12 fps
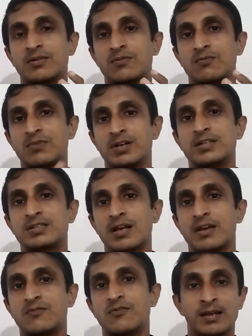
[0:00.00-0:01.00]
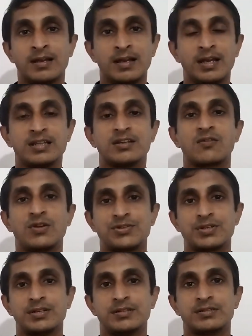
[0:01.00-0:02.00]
words I found in the question.